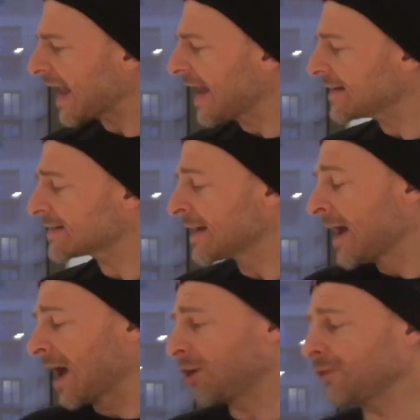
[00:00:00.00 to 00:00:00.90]
And
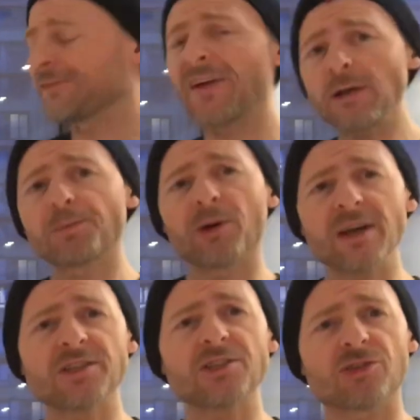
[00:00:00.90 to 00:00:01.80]
a lot of failed
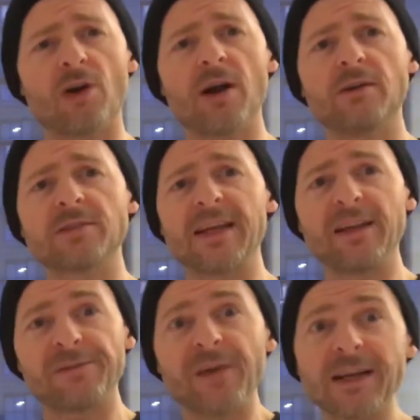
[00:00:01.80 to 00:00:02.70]
production trials in
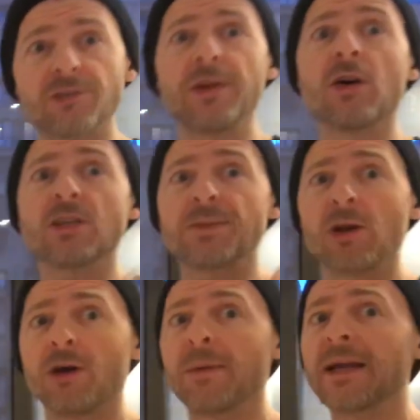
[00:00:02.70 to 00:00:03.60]
the factory cost me a
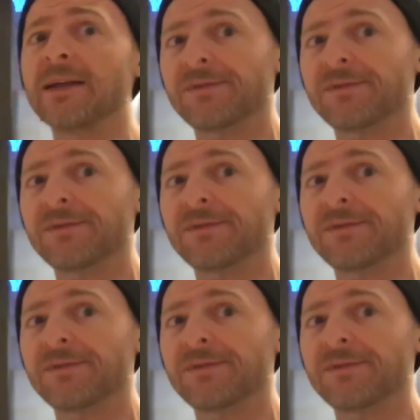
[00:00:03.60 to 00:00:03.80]
lot of money.